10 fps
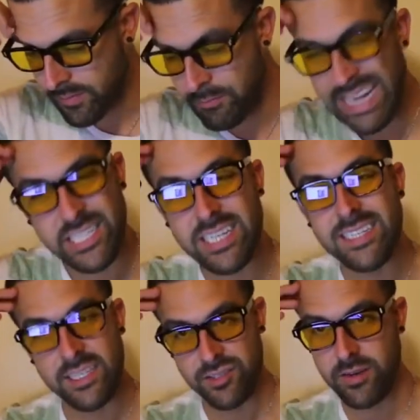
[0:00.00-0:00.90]
Matching
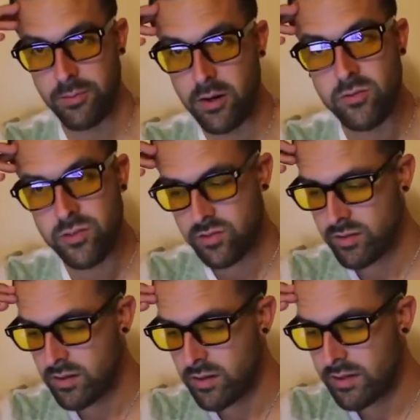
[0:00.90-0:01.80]
sensory modes,
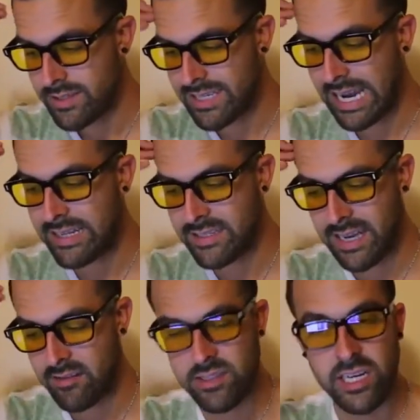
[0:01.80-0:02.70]
sight,
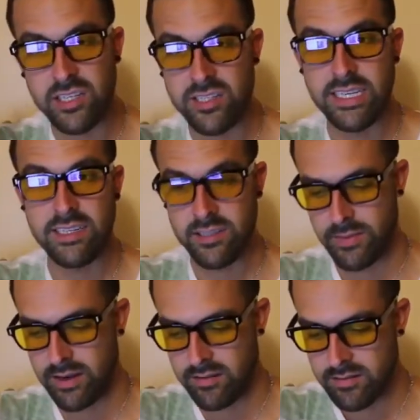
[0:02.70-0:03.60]
sound, touch, see,
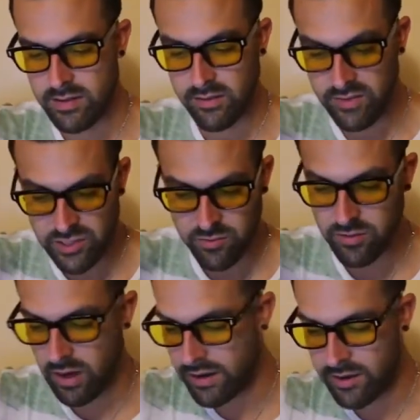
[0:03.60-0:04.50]
smell, like
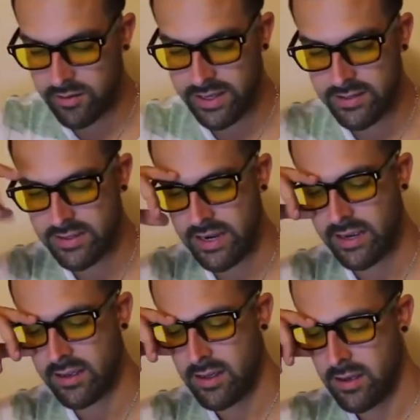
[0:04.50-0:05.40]
visual, audio,
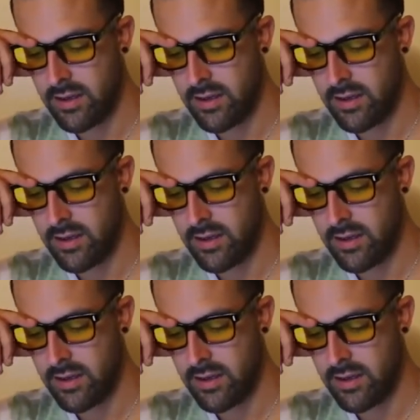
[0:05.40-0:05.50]
kinesthetic.